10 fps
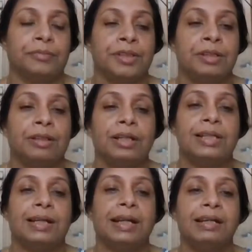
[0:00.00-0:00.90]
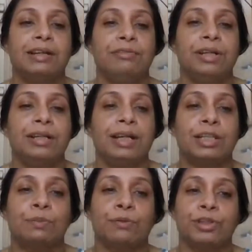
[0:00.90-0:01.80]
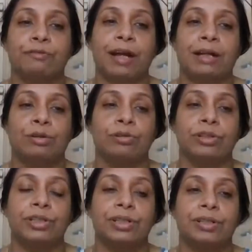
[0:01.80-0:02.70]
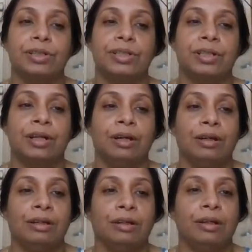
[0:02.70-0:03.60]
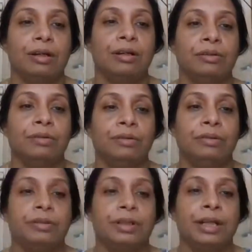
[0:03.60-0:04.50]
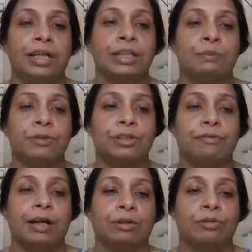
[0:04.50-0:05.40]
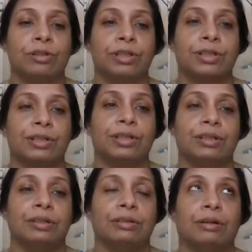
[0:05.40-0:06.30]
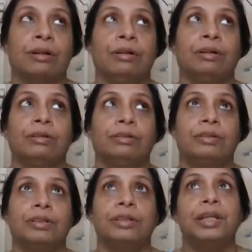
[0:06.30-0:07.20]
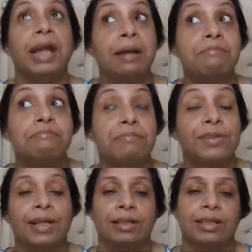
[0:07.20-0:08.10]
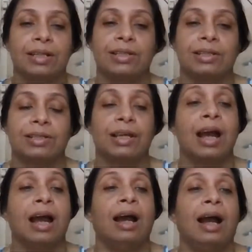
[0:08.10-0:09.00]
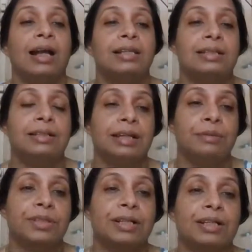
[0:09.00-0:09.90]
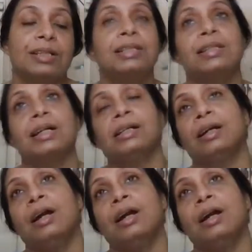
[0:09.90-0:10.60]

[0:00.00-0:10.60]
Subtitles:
the second unit, ex post facto research. Now, the ex post facto research, the name suggests, as the name suggests, that